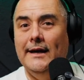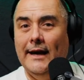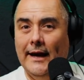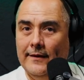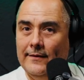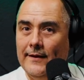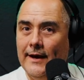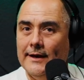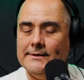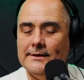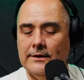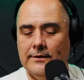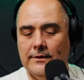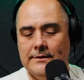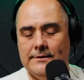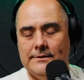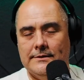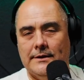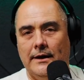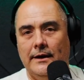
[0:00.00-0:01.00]
and that's a
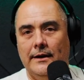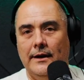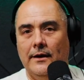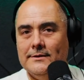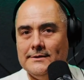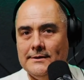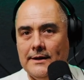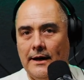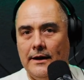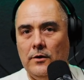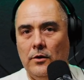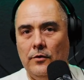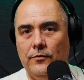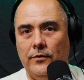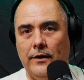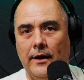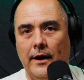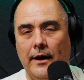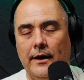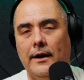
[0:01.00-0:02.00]
good sign. Now, it's not over
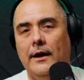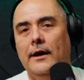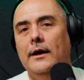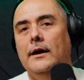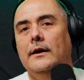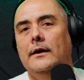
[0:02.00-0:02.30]
yet.